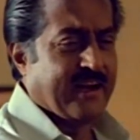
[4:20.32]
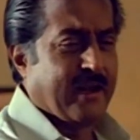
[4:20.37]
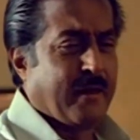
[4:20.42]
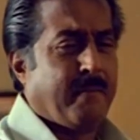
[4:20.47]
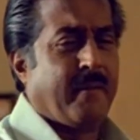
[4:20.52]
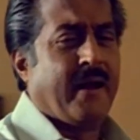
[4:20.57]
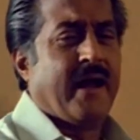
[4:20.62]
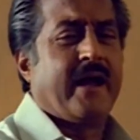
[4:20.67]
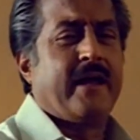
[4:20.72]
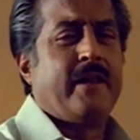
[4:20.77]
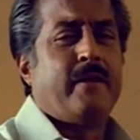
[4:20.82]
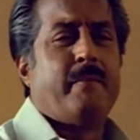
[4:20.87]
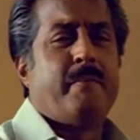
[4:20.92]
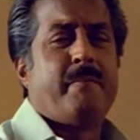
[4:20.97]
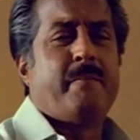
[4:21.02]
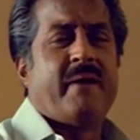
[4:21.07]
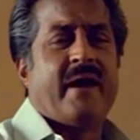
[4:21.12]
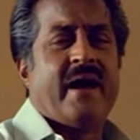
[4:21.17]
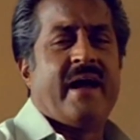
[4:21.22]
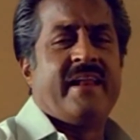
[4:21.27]
way, the
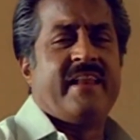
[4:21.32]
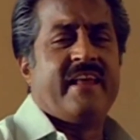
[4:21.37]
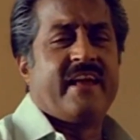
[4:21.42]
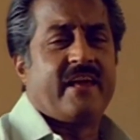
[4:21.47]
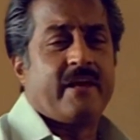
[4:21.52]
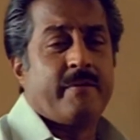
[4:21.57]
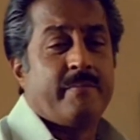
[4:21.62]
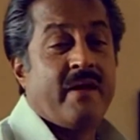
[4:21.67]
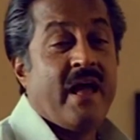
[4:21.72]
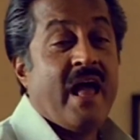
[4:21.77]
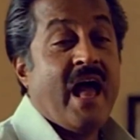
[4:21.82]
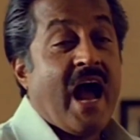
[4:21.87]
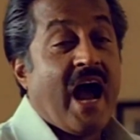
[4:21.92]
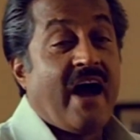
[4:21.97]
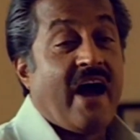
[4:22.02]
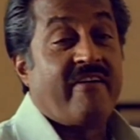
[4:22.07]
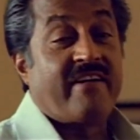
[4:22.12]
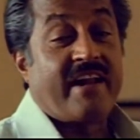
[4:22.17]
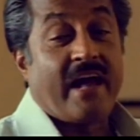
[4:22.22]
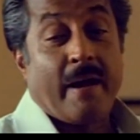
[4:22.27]
Maganim Bairikim,
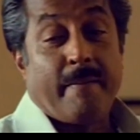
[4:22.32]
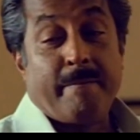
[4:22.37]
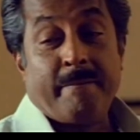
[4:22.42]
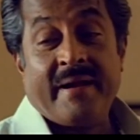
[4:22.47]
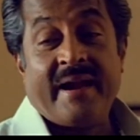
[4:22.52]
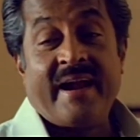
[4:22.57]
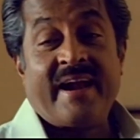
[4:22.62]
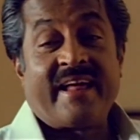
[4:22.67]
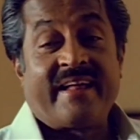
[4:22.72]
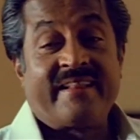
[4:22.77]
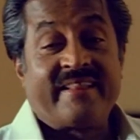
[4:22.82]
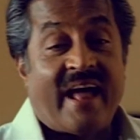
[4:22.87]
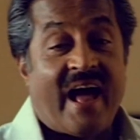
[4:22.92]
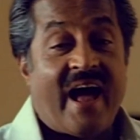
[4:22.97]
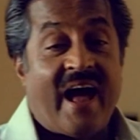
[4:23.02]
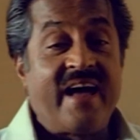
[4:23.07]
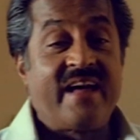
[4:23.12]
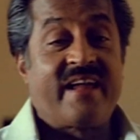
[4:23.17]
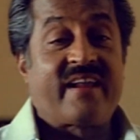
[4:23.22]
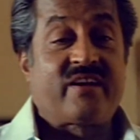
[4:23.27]
our Amad and
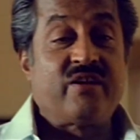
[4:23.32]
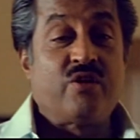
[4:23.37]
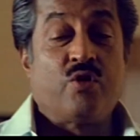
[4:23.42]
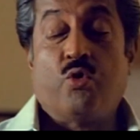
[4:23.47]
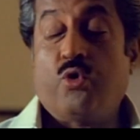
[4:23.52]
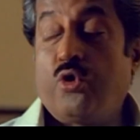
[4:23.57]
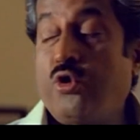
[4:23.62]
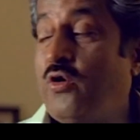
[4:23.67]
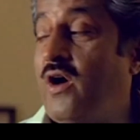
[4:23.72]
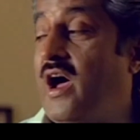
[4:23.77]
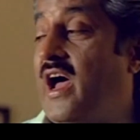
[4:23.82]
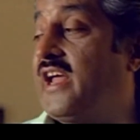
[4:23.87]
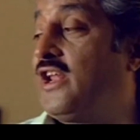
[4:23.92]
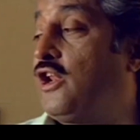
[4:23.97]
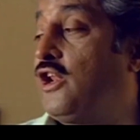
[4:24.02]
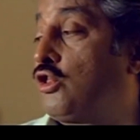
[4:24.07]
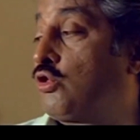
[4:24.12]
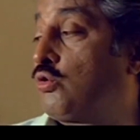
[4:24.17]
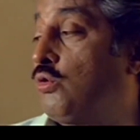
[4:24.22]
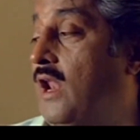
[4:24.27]
Ayrton
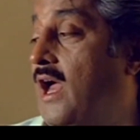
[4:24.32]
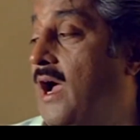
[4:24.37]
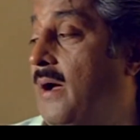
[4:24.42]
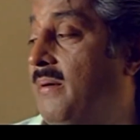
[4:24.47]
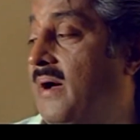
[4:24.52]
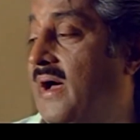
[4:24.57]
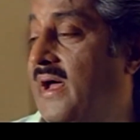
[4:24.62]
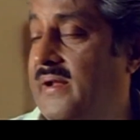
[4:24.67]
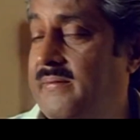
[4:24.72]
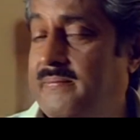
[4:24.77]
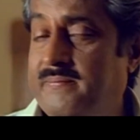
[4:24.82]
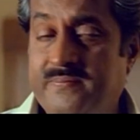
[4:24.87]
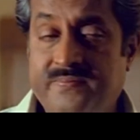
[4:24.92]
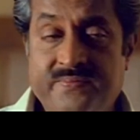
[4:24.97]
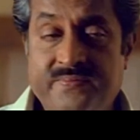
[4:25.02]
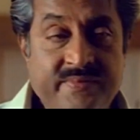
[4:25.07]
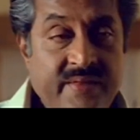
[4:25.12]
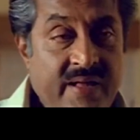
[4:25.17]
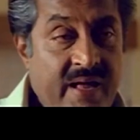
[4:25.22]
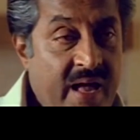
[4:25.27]
Guruai with Tulabare.
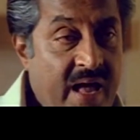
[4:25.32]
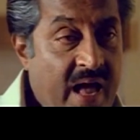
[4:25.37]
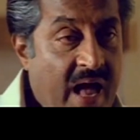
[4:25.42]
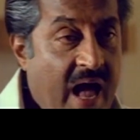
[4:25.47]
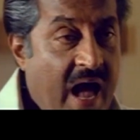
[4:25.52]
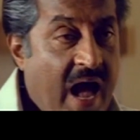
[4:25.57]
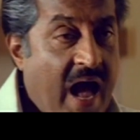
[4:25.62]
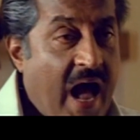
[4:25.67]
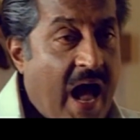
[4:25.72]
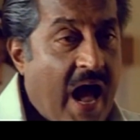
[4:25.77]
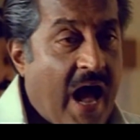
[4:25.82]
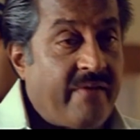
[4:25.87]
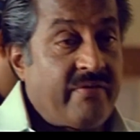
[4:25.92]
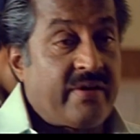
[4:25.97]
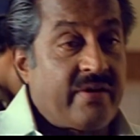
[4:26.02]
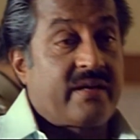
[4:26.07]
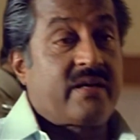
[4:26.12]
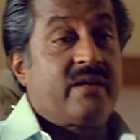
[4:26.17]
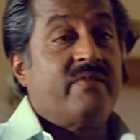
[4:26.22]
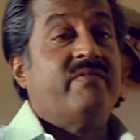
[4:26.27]

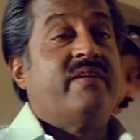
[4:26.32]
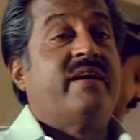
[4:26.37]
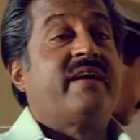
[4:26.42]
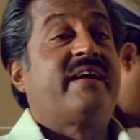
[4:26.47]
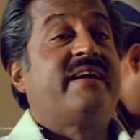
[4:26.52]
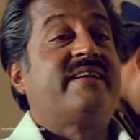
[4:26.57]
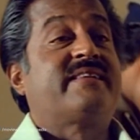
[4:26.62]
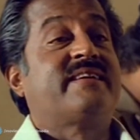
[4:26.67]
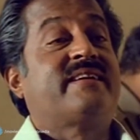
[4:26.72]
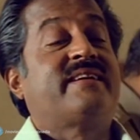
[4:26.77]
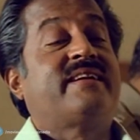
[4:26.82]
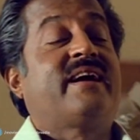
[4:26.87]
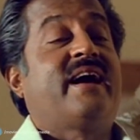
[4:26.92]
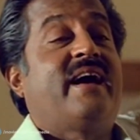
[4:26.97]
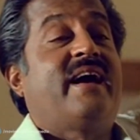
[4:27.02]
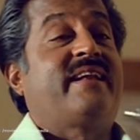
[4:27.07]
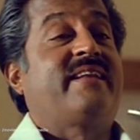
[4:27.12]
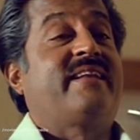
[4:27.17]
Our come when I said